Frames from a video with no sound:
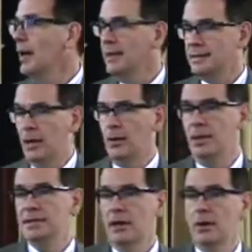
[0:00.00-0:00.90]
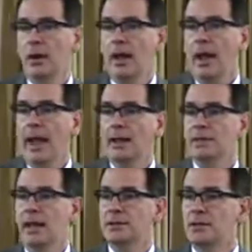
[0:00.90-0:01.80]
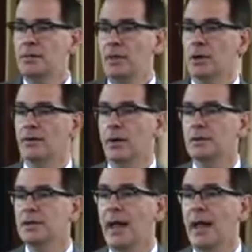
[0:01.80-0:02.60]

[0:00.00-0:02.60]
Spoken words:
et cetera, and to mirror those.